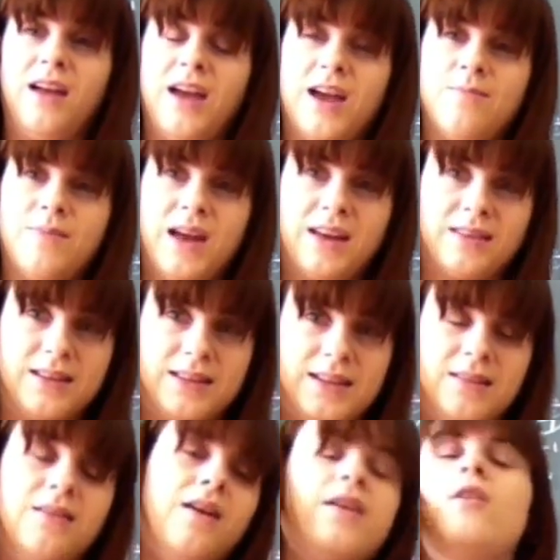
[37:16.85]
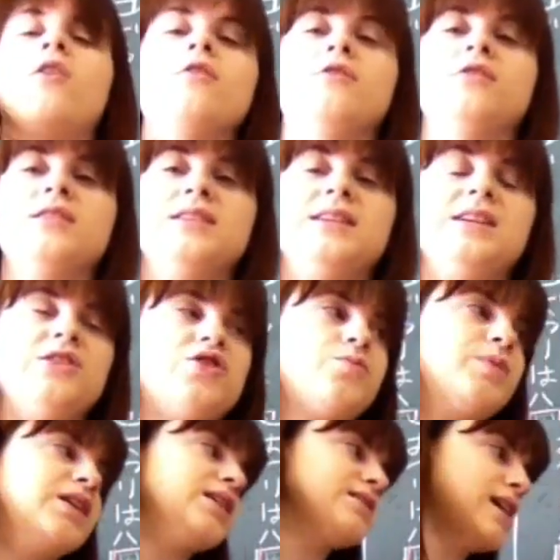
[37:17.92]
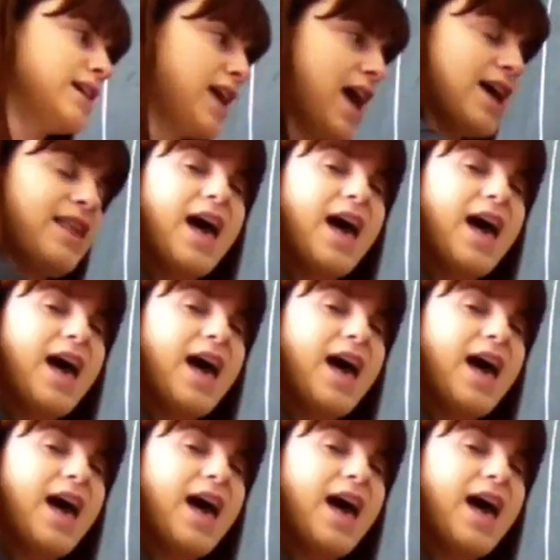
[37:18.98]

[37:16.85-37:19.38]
and make this a lot harder to teach because I can't